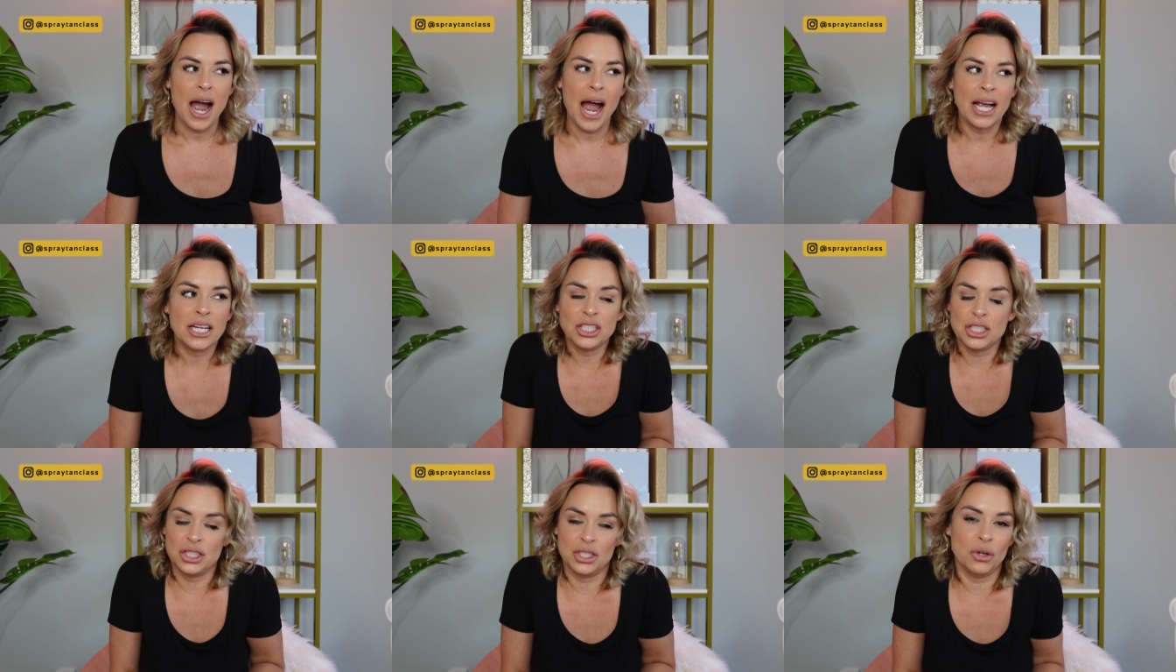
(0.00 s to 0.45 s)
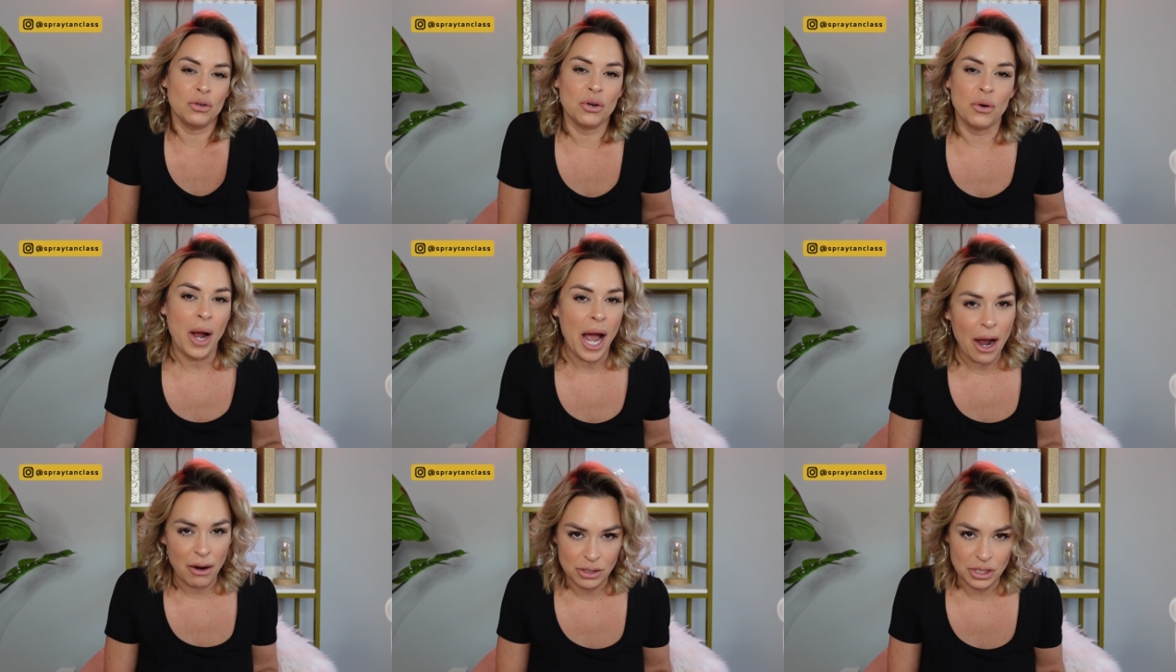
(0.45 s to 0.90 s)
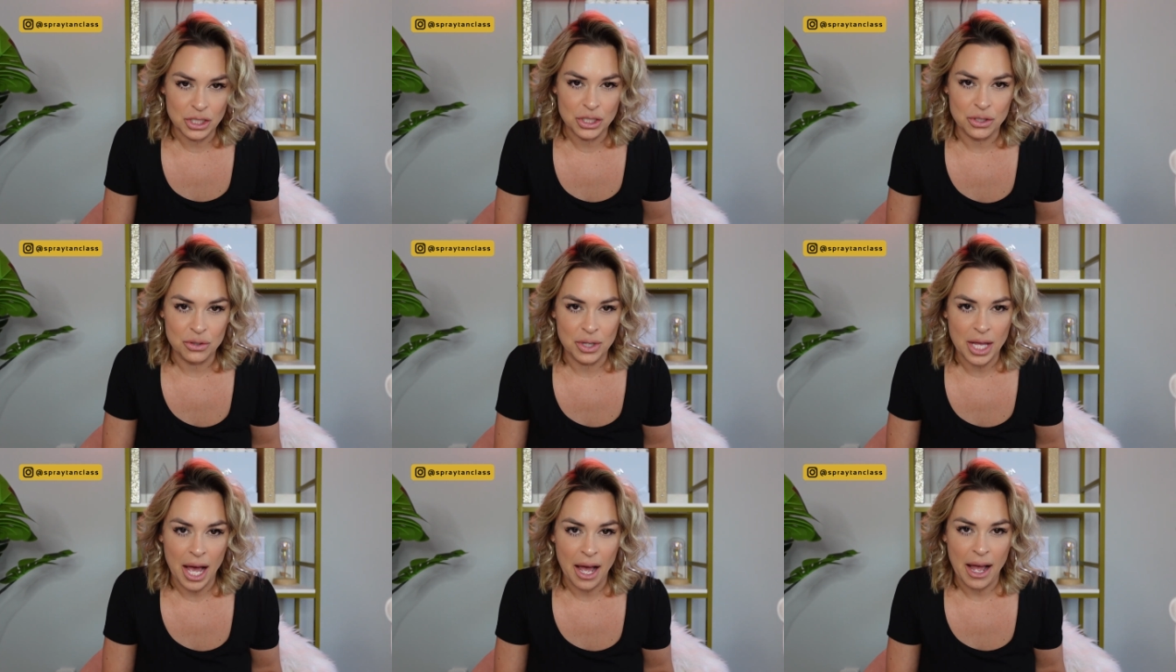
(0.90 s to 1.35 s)
I just don't know how to
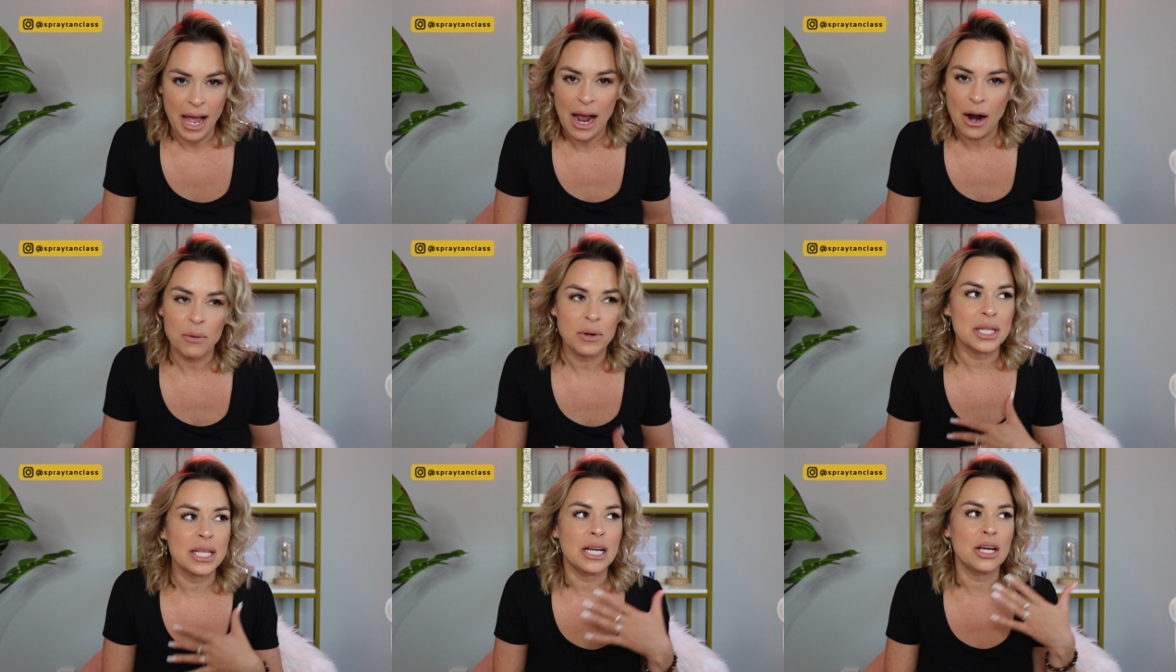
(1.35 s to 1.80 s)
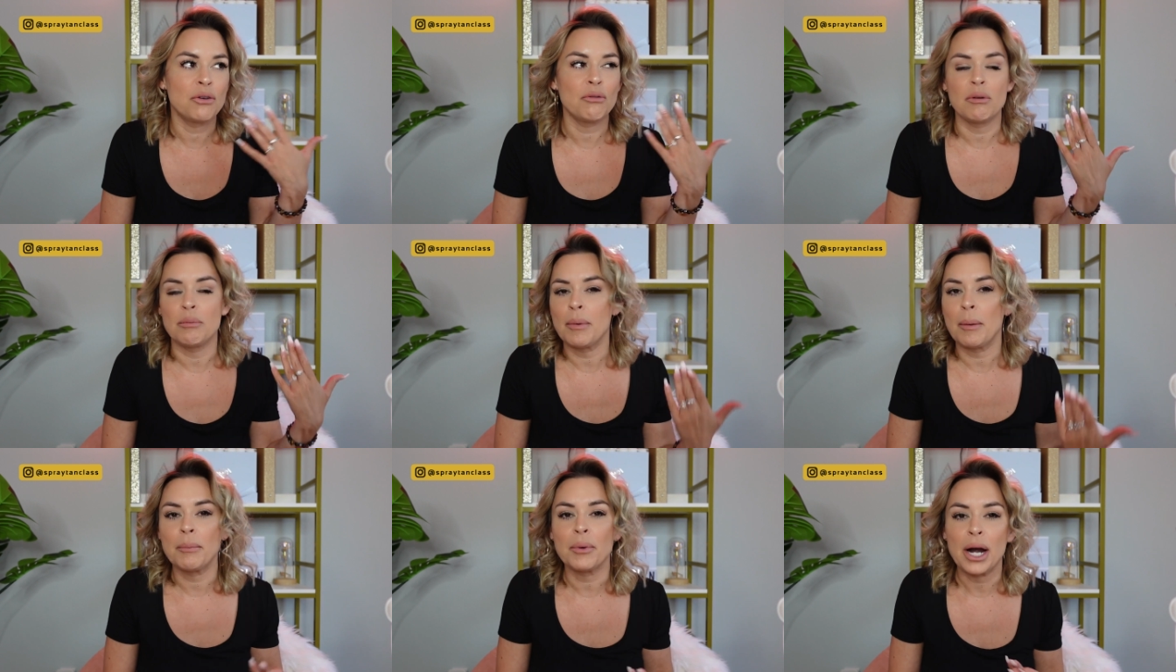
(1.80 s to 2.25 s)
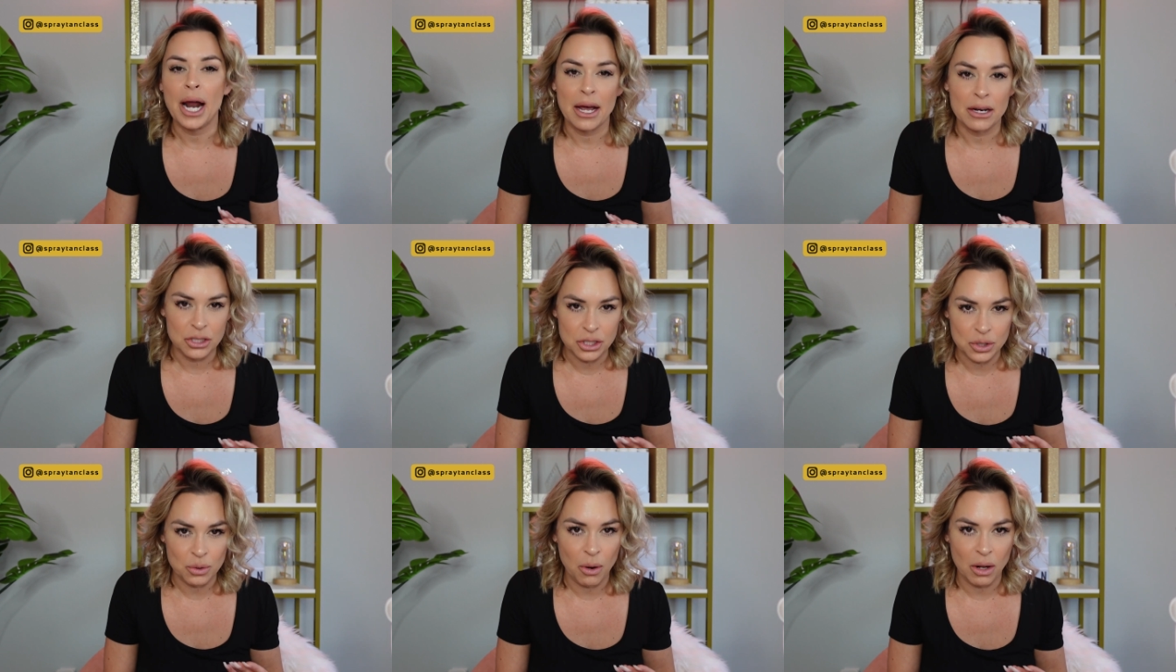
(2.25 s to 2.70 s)
do that. How are they going to remember how
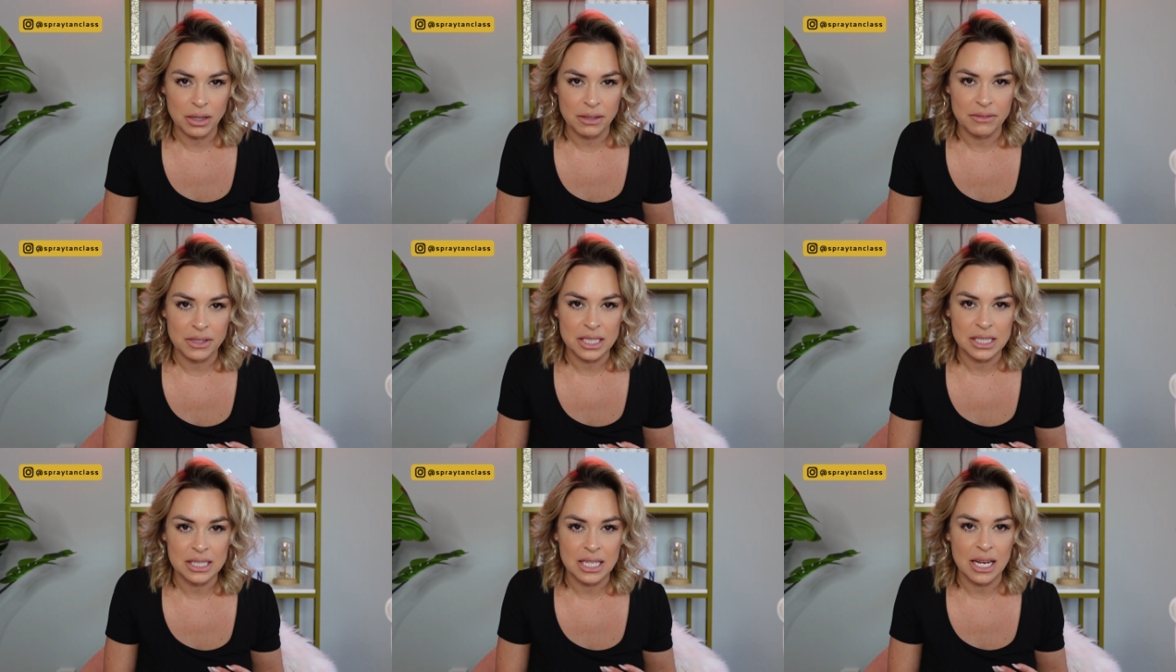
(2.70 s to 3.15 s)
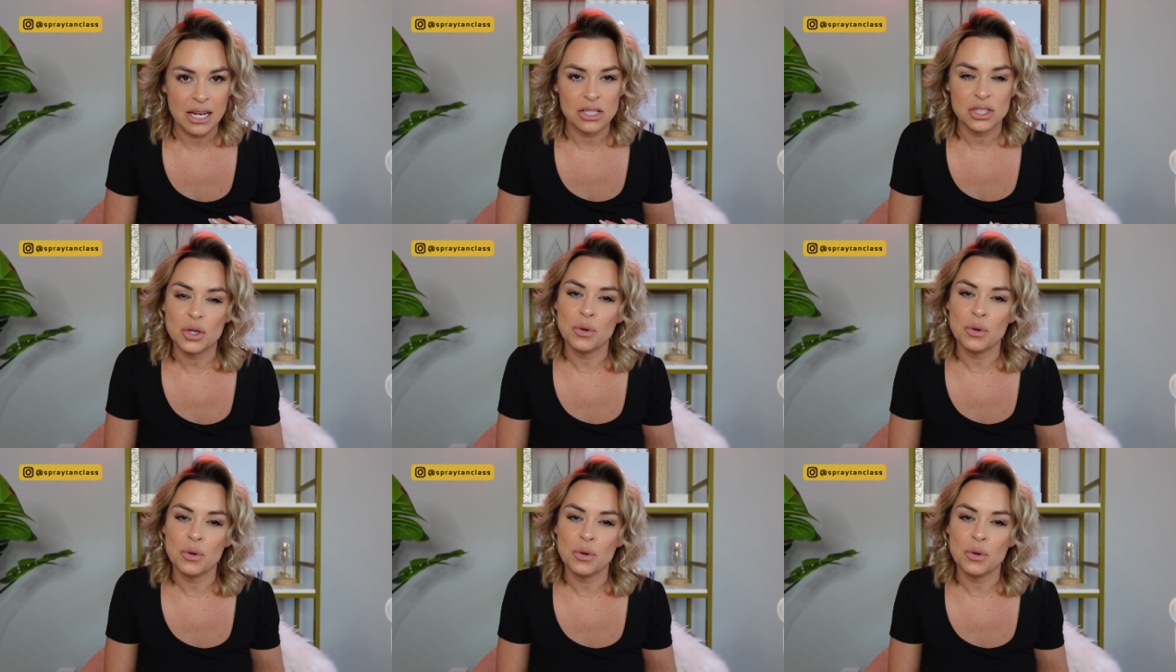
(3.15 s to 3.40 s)
to do all of these things?